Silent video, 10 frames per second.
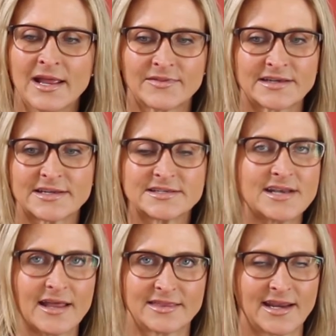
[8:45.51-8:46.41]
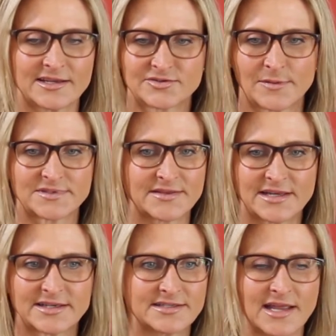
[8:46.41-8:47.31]
That does nothing, as Trump said,
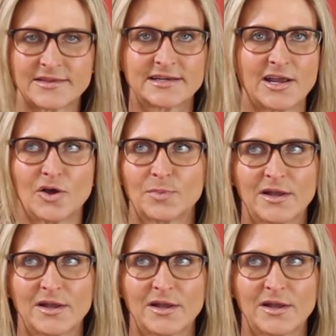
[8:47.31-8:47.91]
that does nothing to help